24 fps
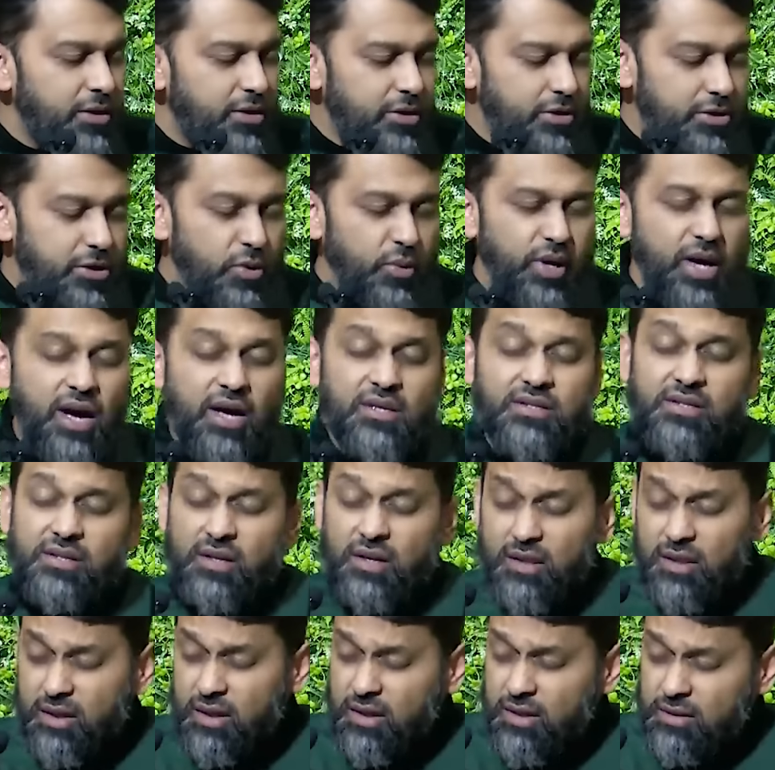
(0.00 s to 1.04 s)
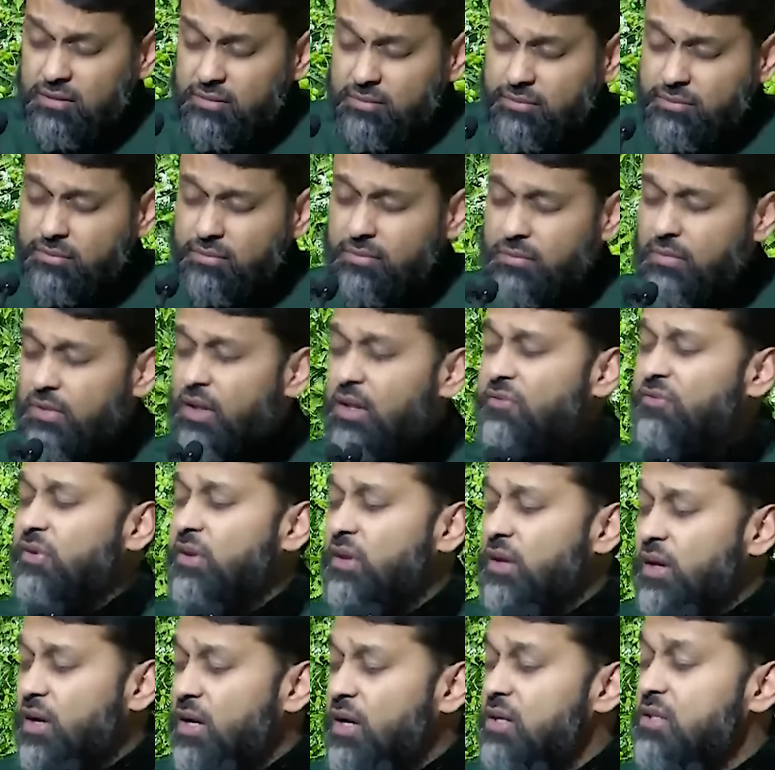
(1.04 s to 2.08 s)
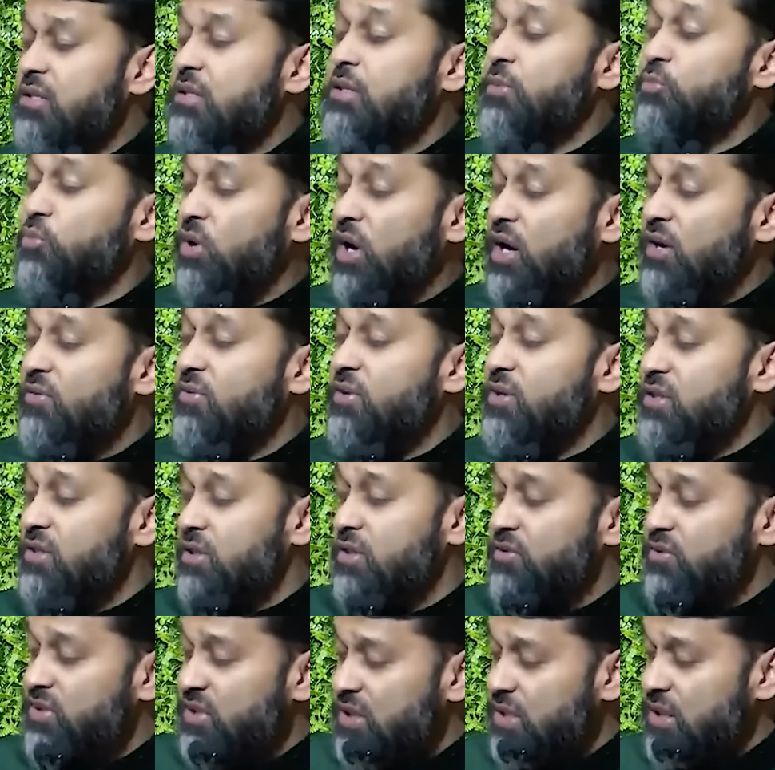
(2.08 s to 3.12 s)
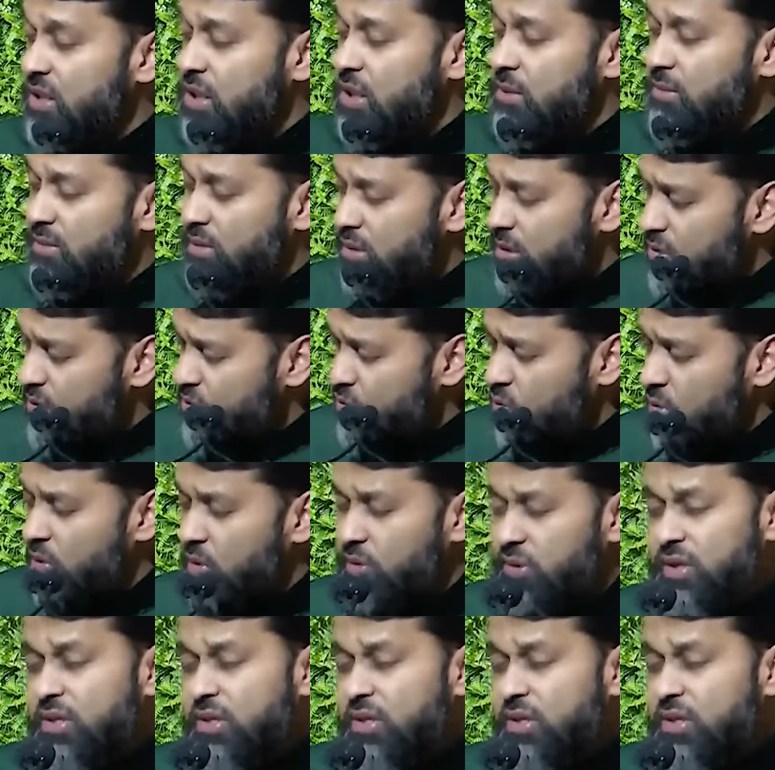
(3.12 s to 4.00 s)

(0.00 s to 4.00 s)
So we ask Allah if Allah has deprived us of seeing Him in this world,